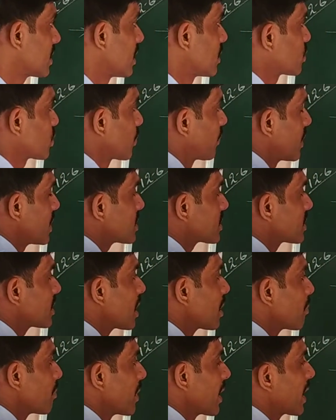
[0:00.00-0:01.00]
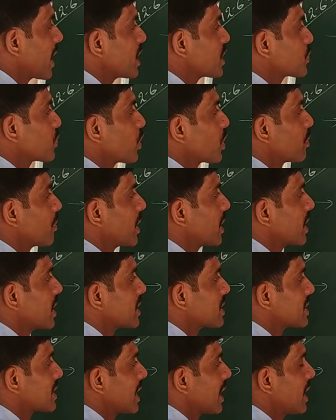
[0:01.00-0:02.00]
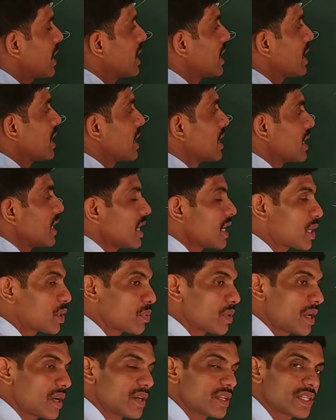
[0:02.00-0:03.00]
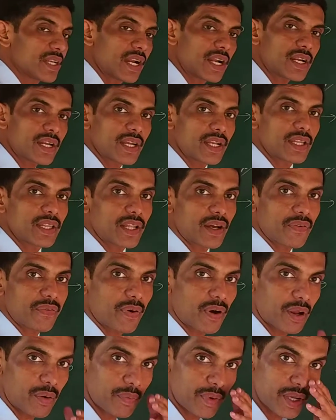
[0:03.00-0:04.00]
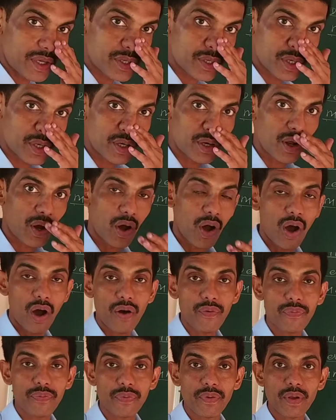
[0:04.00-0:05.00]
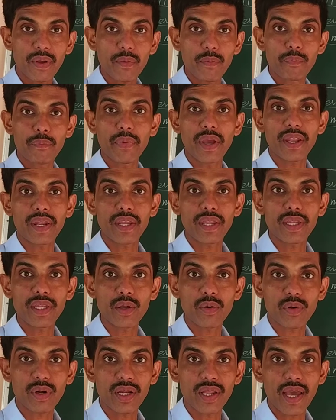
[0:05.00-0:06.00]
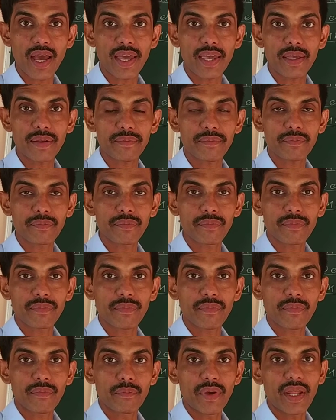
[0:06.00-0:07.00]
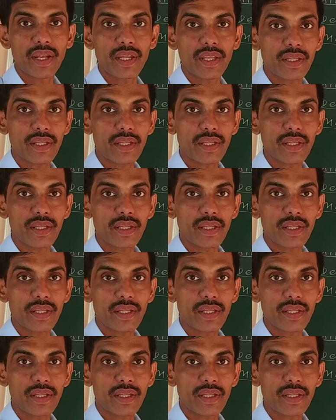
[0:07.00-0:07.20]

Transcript: So functional megaspore mother cell, it will result in the formation of many nuclei, many